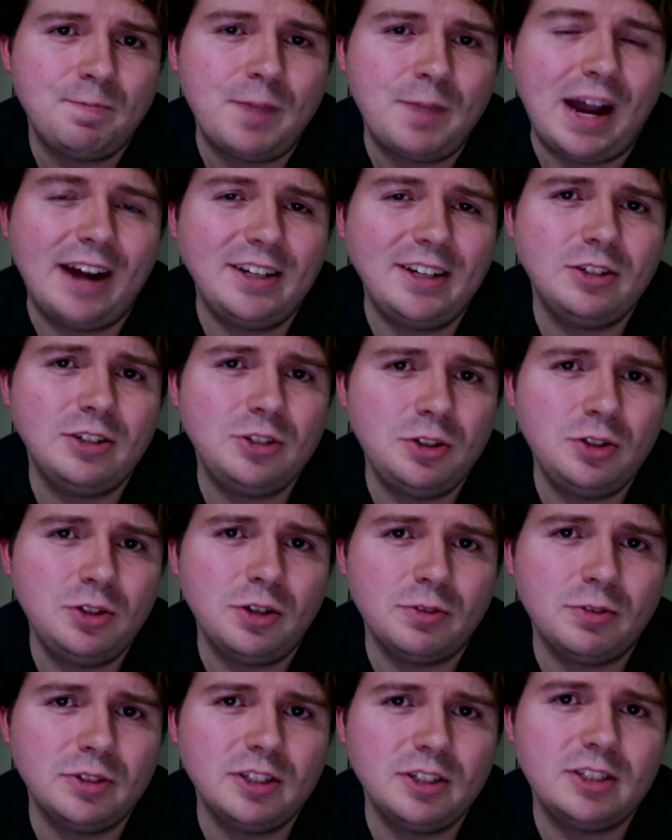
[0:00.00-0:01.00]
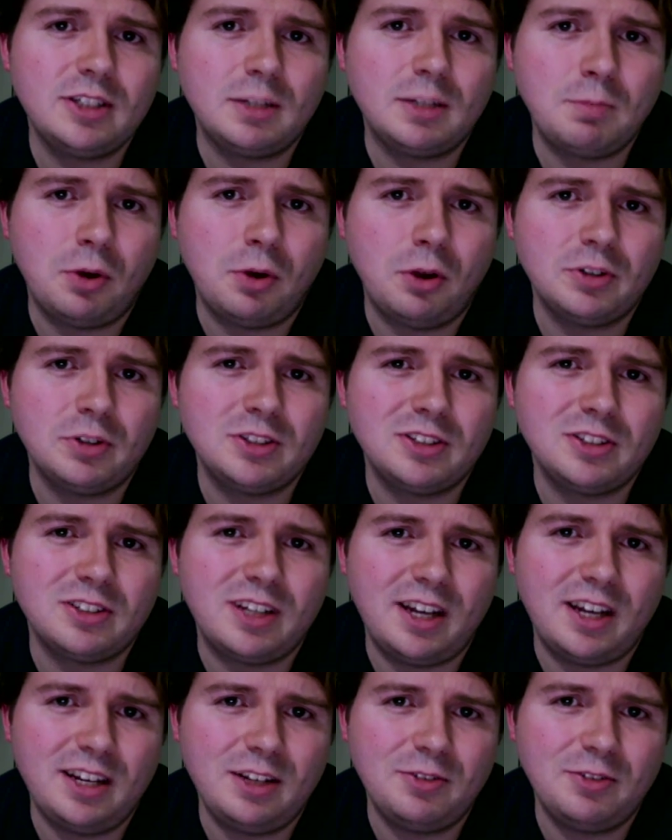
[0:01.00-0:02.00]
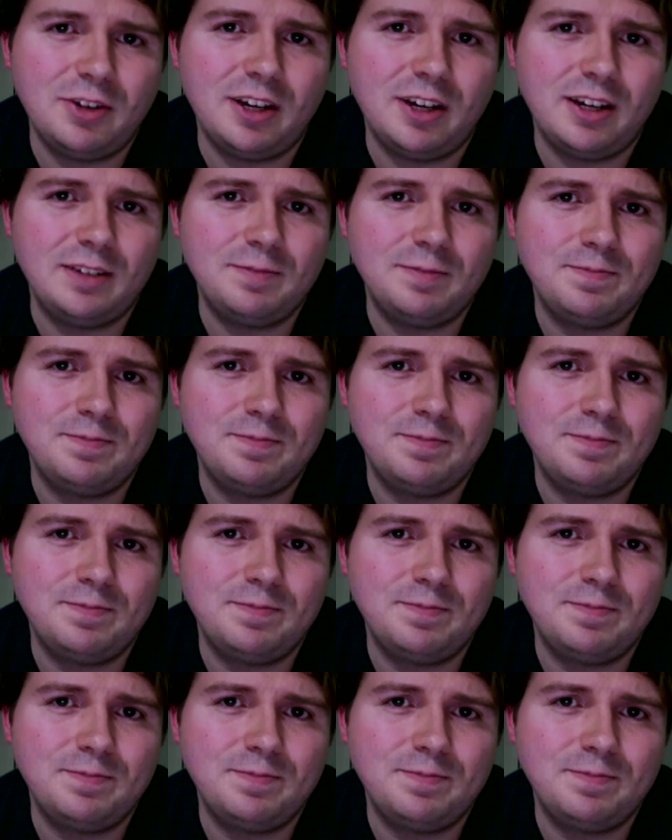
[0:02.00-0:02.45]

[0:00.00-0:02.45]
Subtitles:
How do you do a realistic poll result anyway?